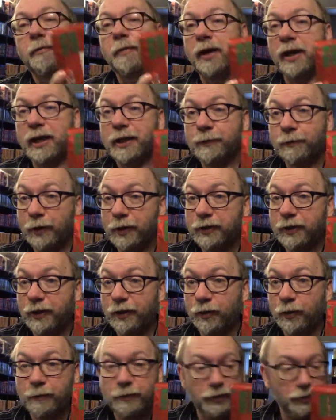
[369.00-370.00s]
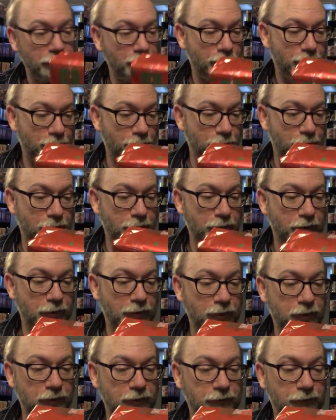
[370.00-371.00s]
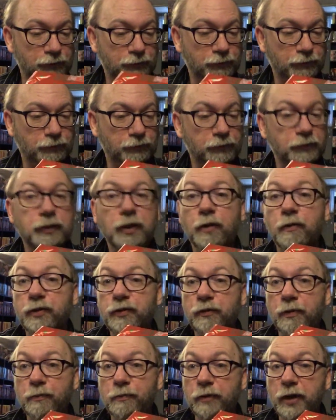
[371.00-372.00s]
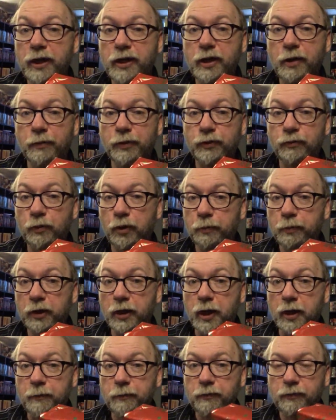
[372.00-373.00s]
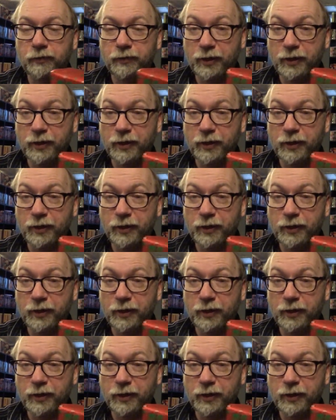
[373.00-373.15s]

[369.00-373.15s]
My last present I opened was, uh, was from Brent and was Robocop.